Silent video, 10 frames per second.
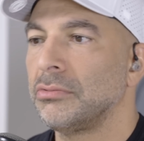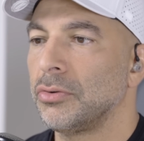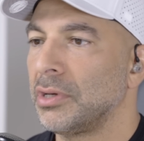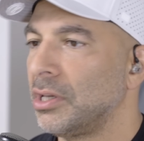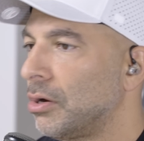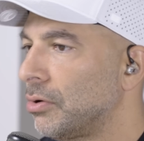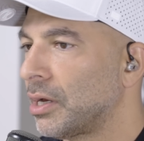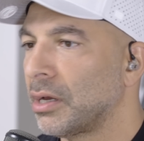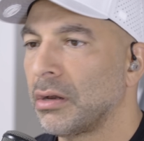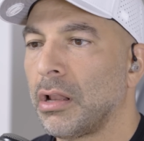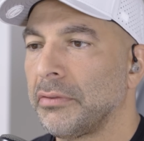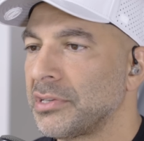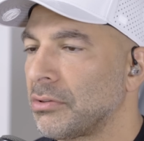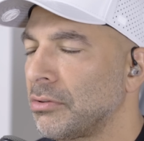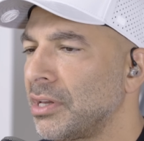doing yoga, all
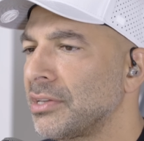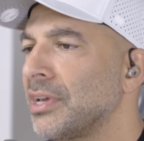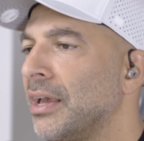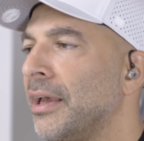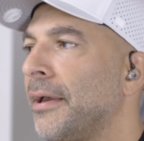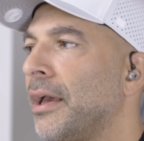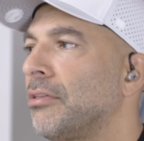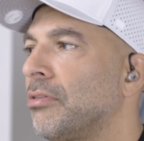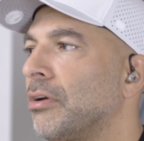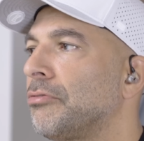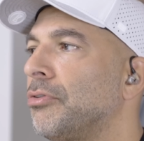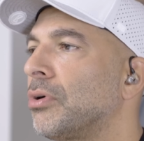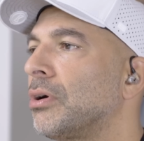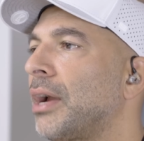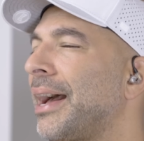these other things. And
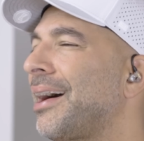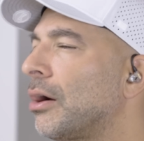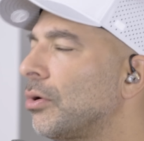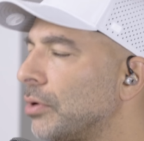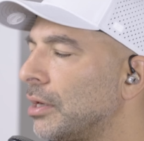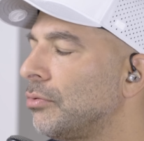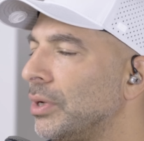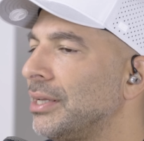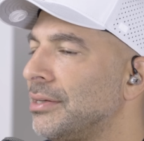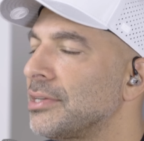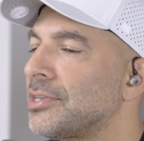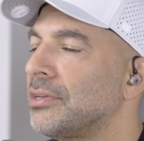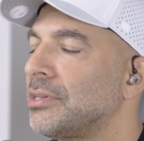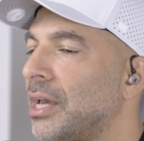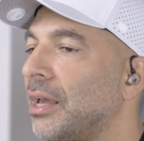therefore, how can we
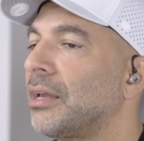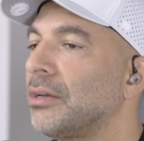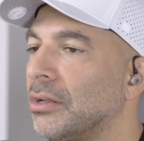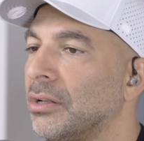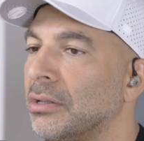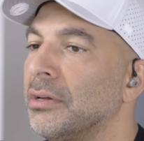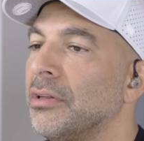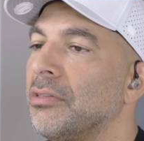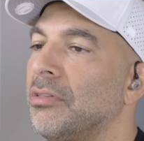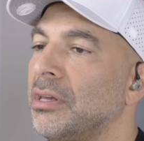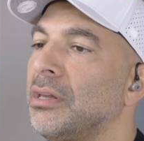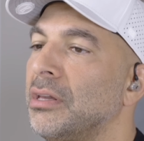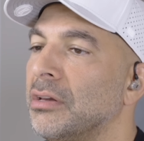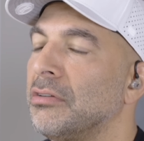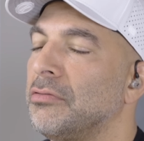disentangle the
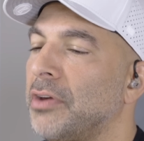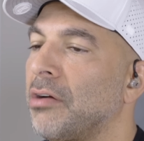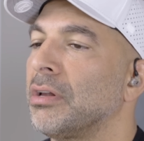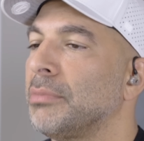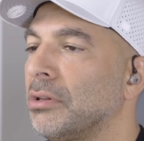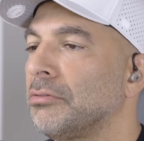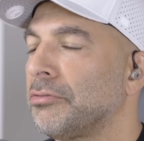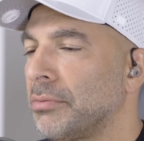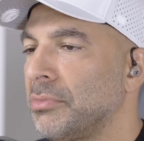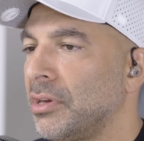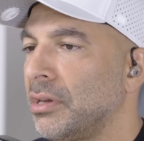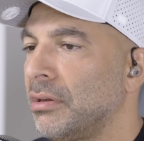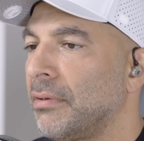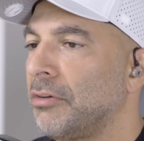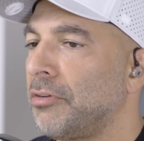variable from the
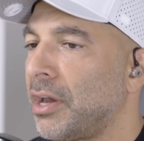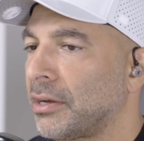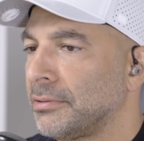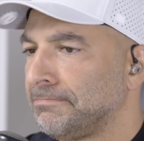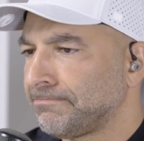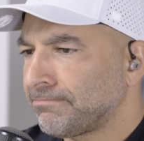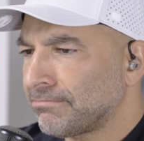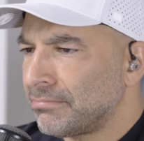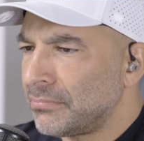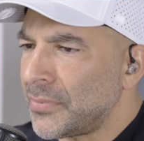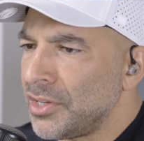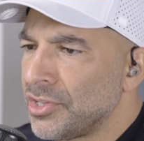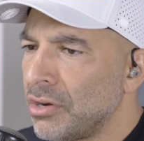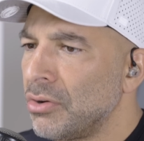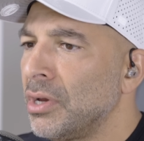effect?
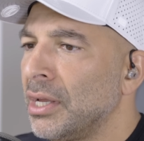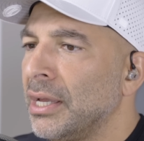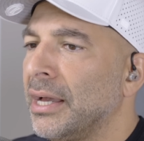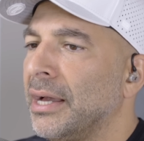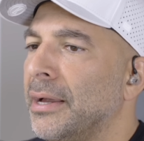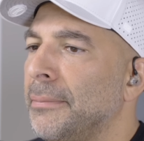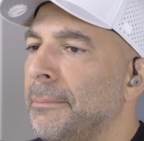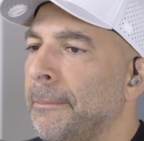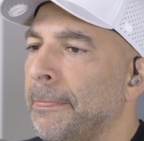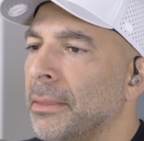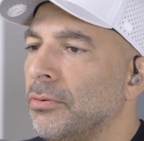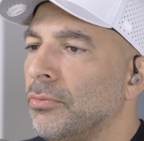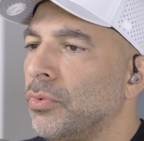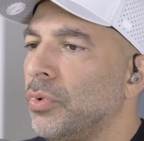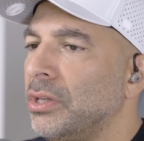So, um,
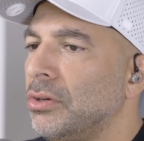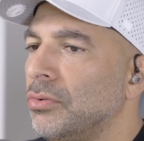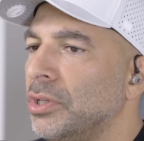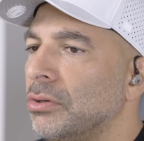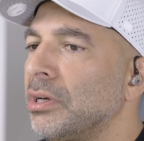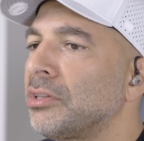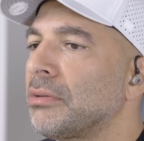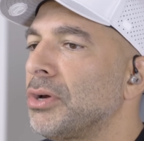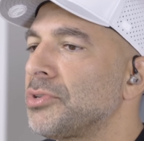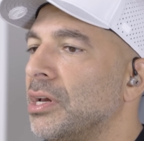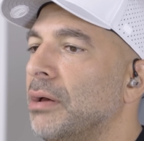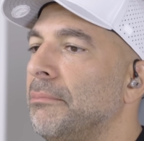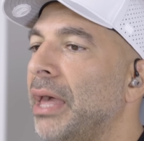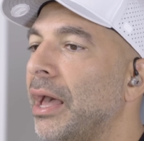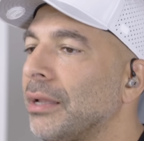when you when you look at the most
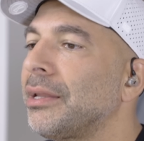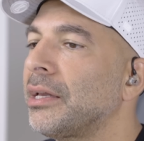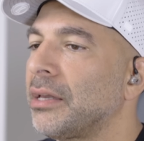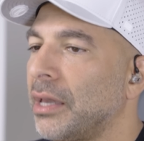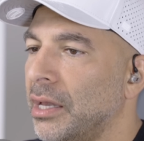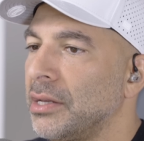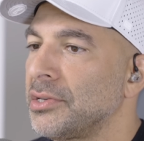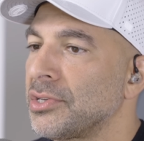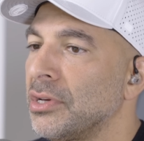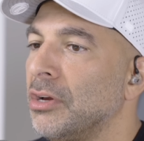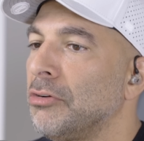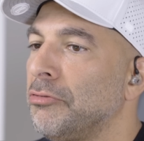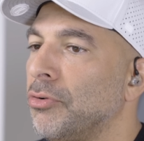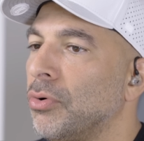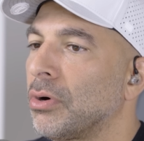compelling case
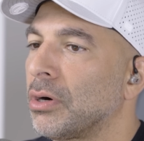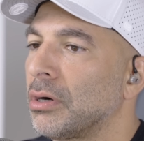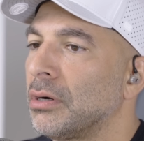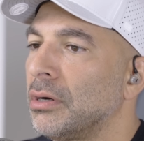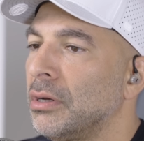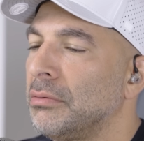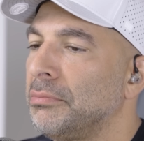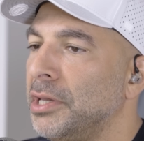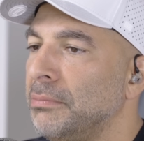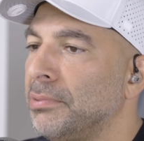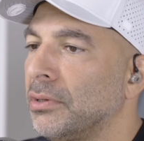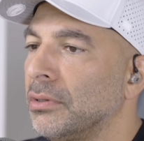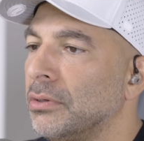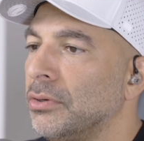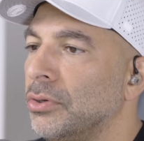for
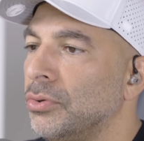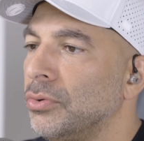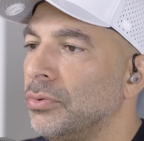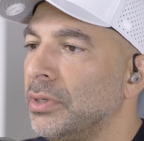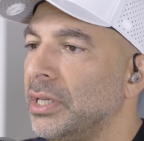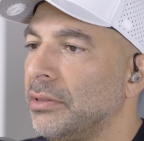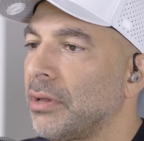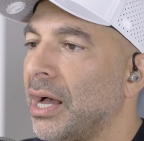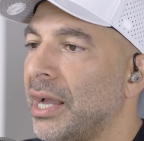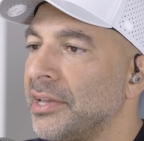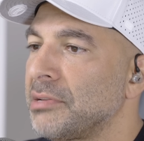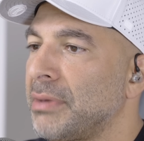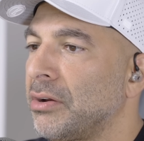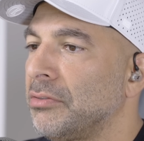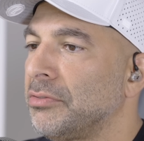people who eat the highest
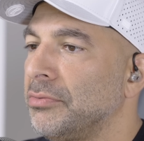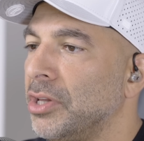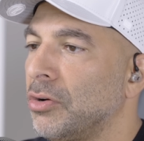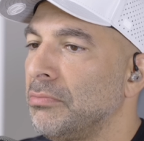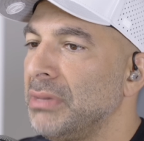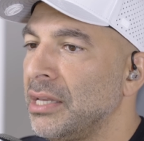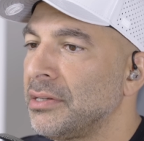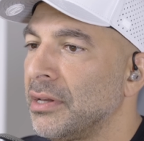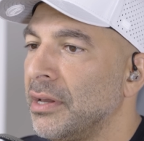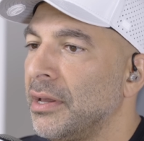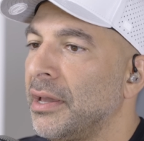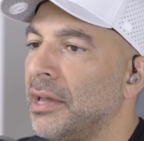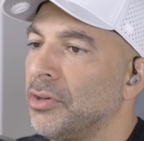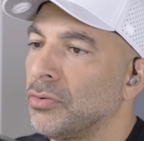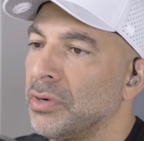amount of you know meat
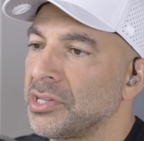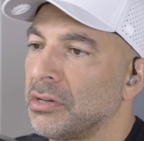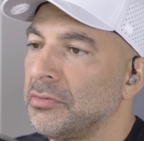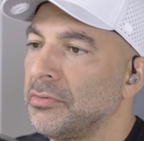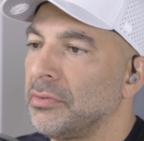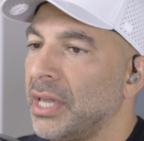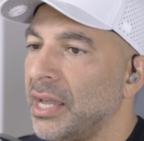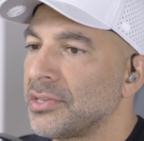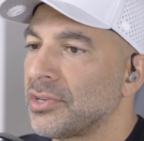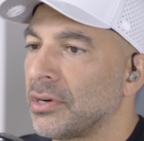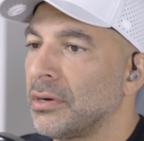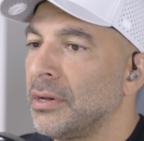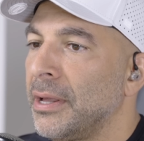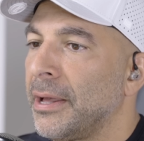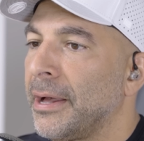and their risk of cancer.
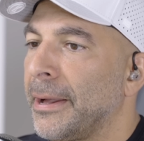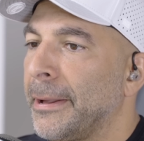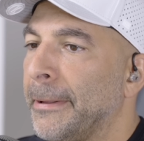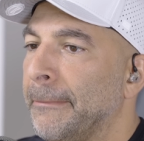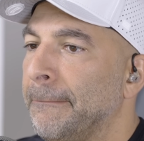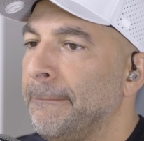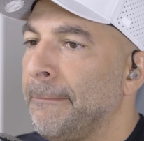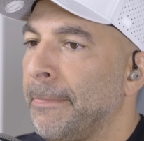Um,